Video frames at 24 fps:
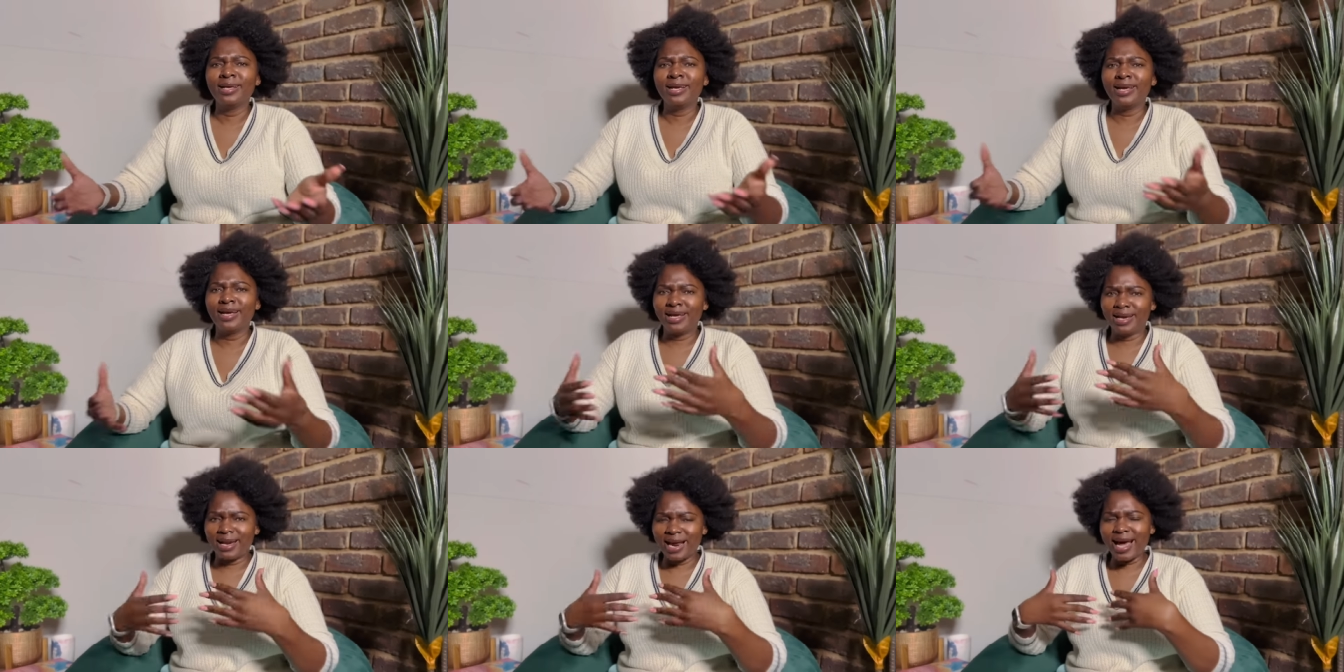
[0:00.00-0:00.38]

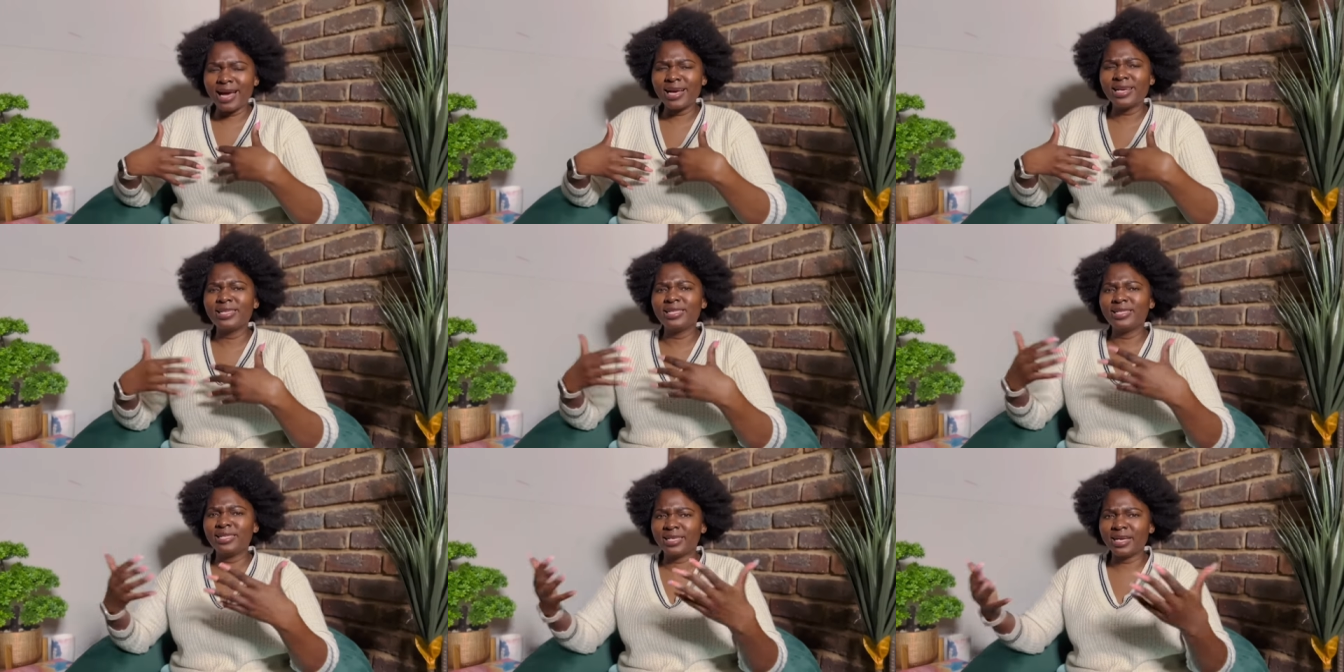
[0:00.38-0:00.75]
and
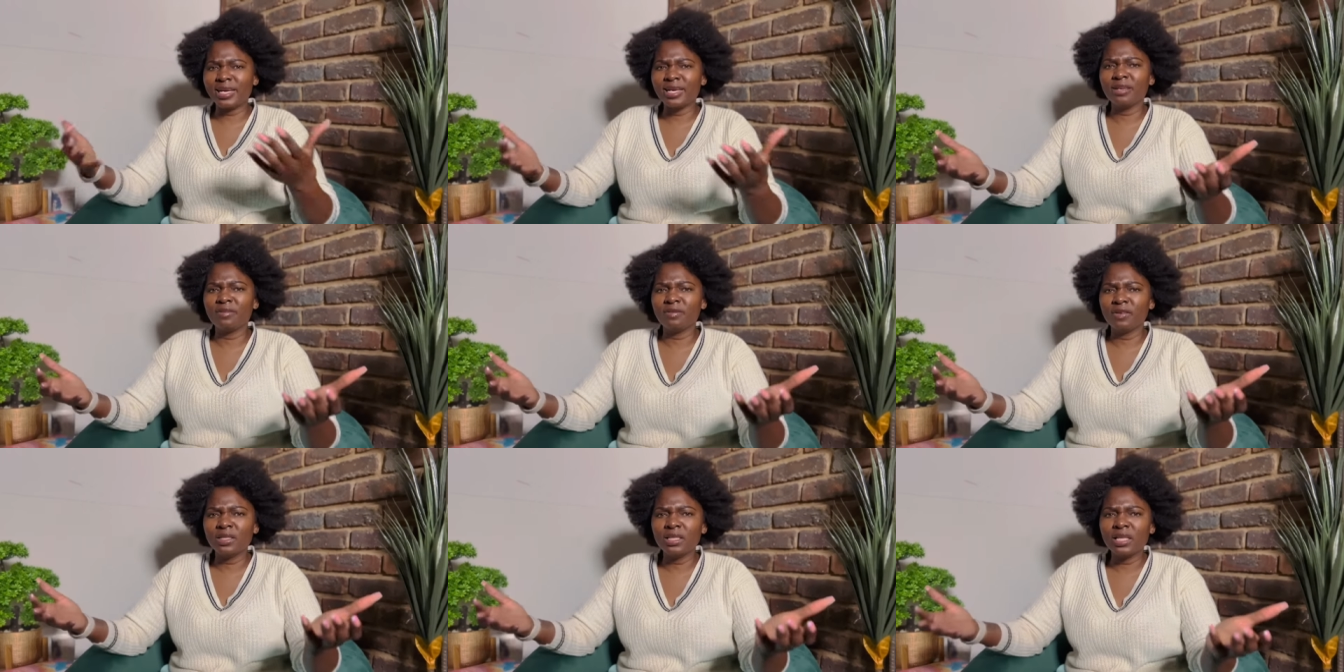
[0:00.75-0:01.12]
I shared
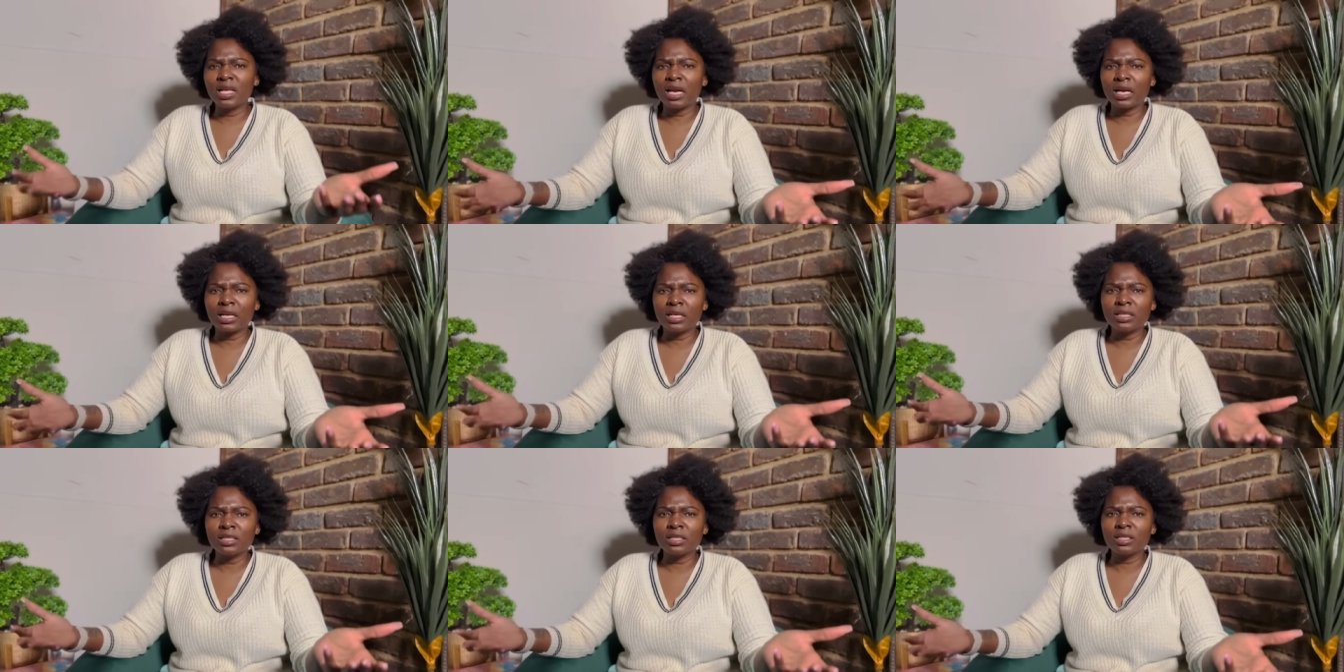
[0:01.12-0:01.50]
even
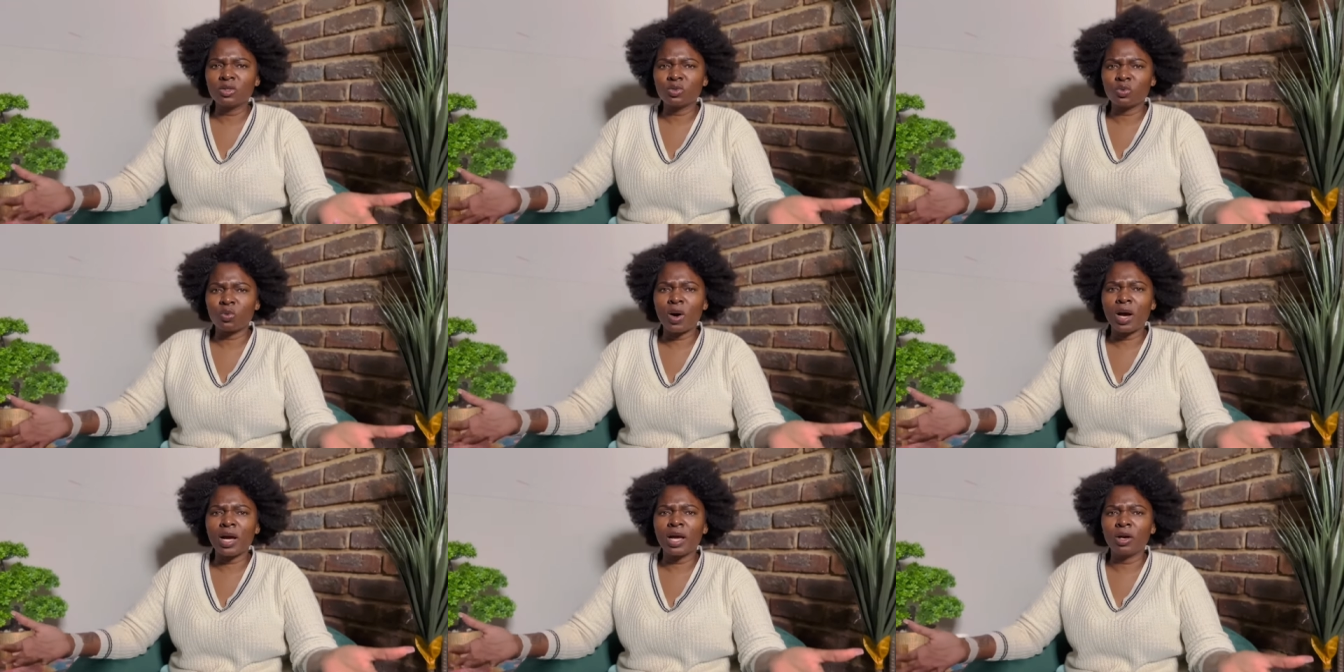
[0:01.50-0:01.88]
the reasons
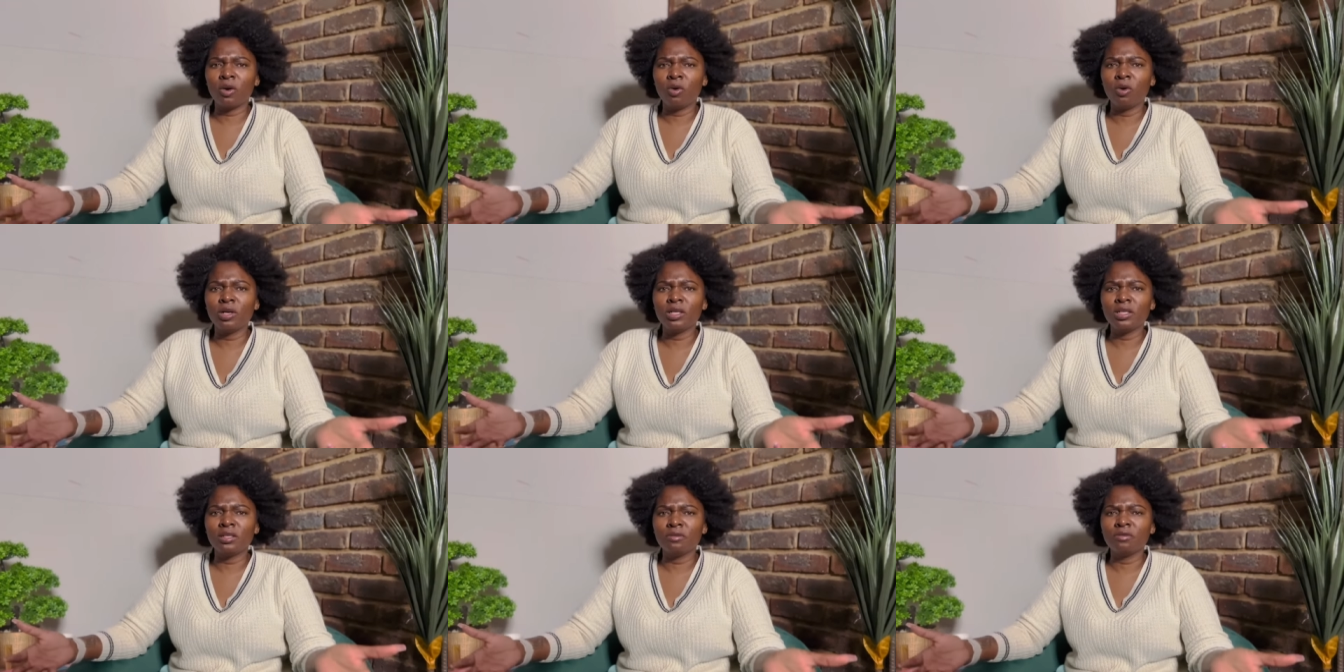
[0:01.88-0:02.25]
why I
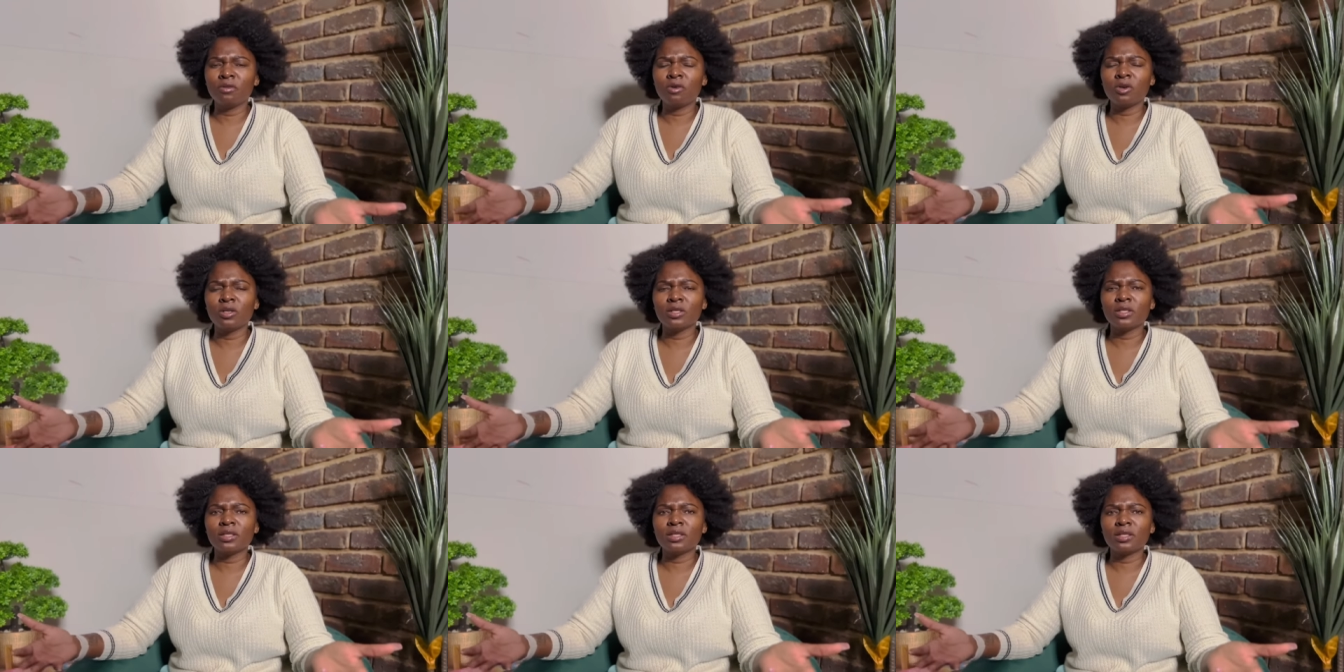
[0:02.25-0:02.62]
got
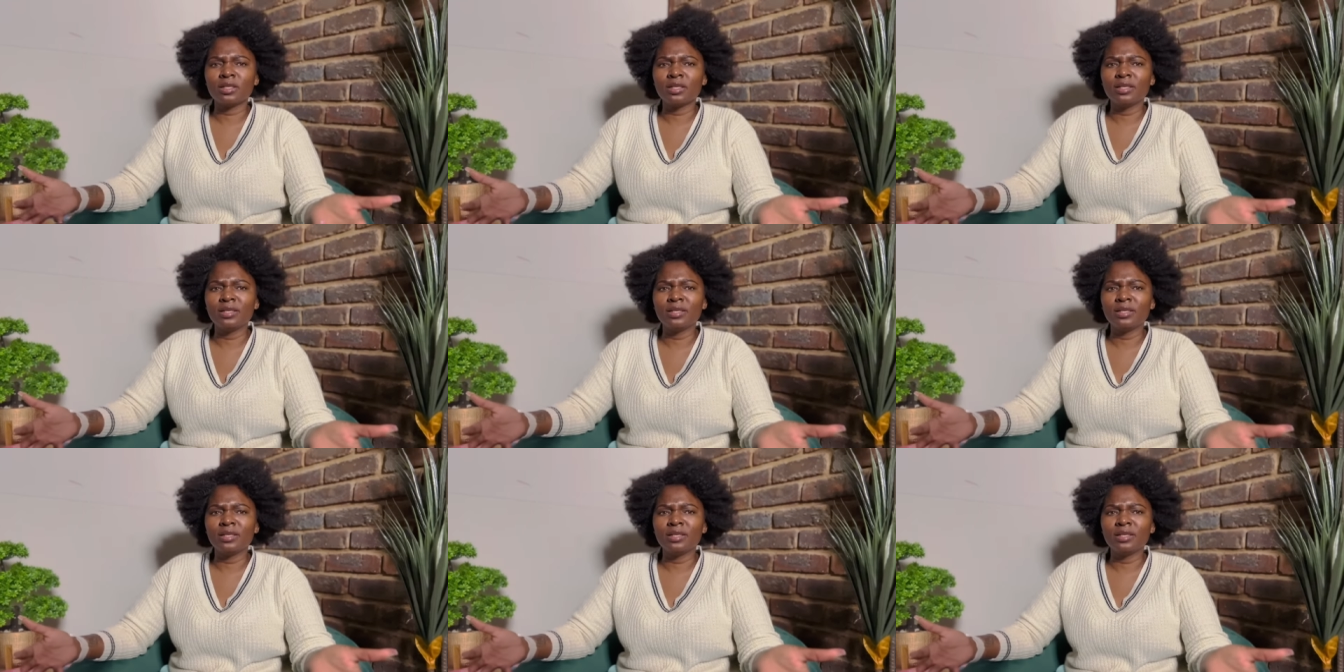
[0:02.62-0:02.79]
divorced,